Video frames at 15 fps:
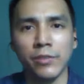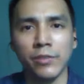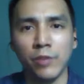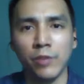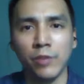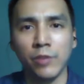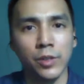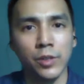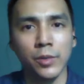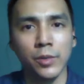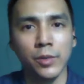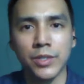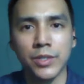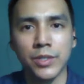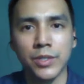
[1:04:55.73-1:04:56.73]

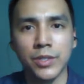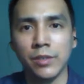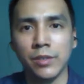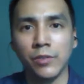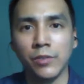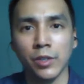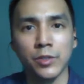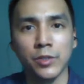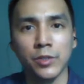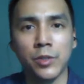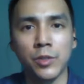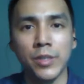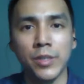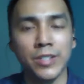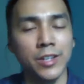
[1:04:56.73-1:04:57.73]
those
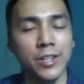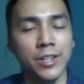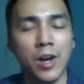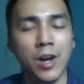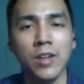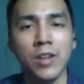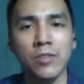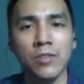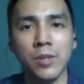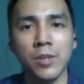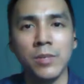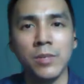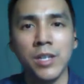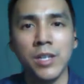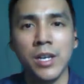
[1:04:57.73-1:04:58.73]
toys, not all of them,
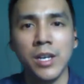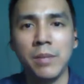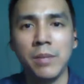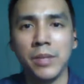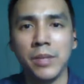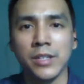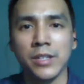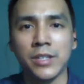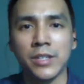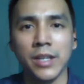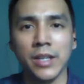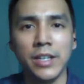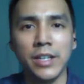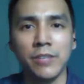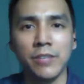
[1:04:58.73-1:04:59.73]
but a
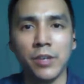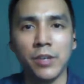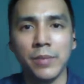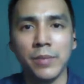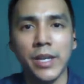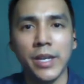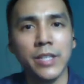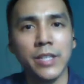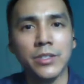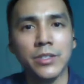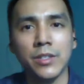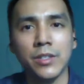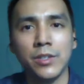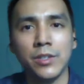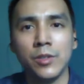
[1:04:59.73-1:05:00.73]
select of them, is
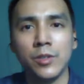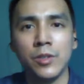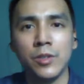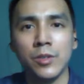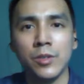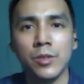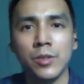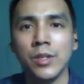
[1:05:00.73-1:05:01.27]
due to